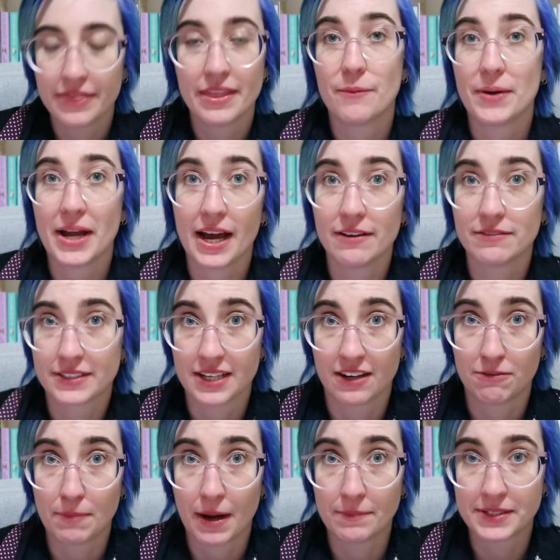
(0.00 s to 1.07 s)
Then we have
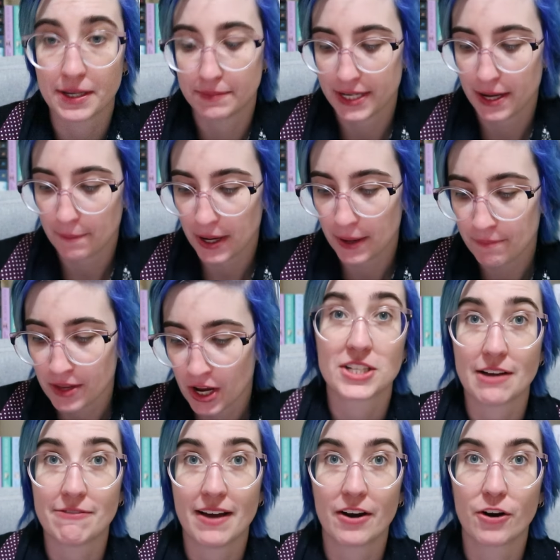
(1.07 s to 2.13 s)
Self Pub September, which
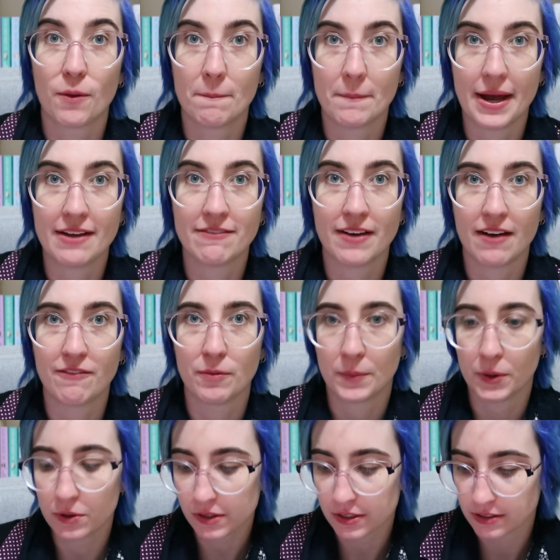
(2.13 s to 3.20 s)
I found on Maeve Ever
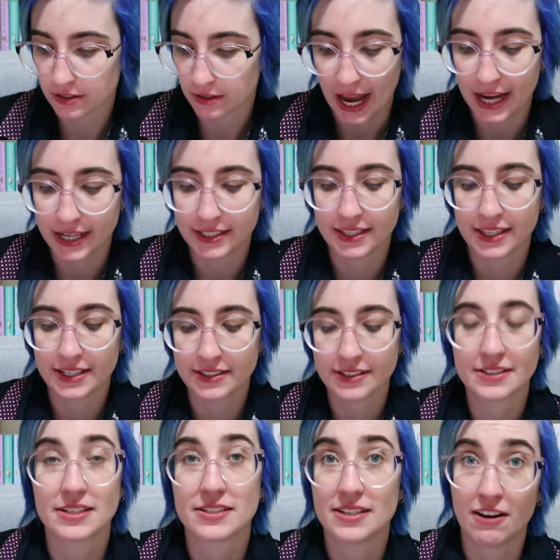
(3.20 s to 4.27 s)
Books, and this
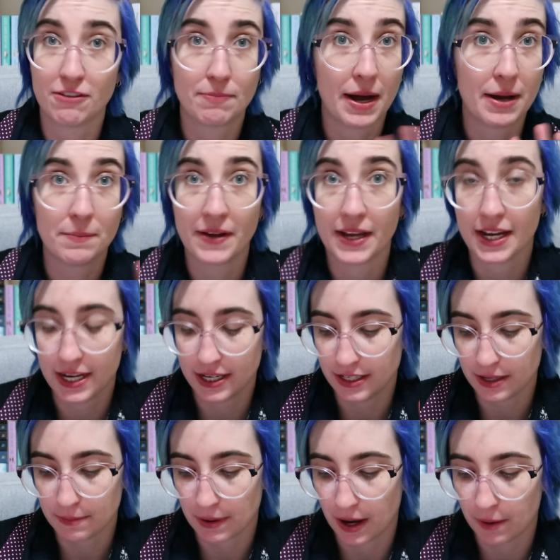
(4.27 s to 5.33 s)
is a self pub
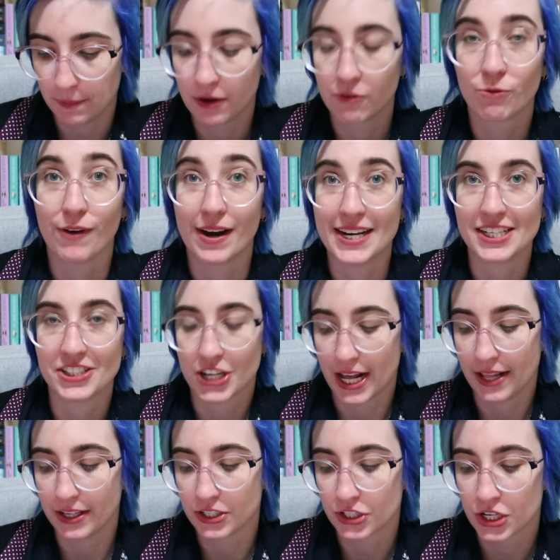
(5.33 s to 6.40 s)
indie pub reading
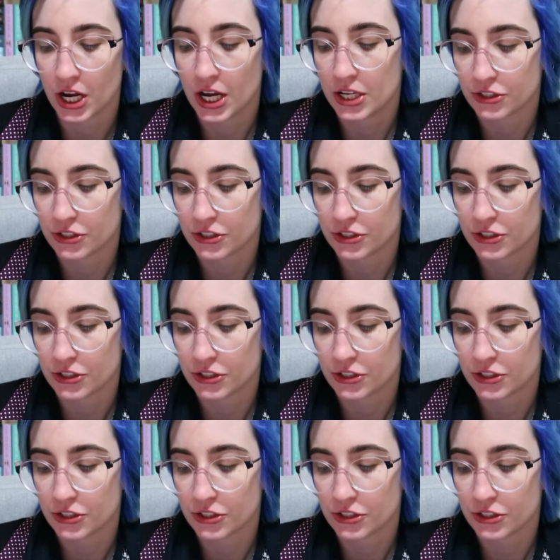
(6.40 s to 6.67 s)
challenge.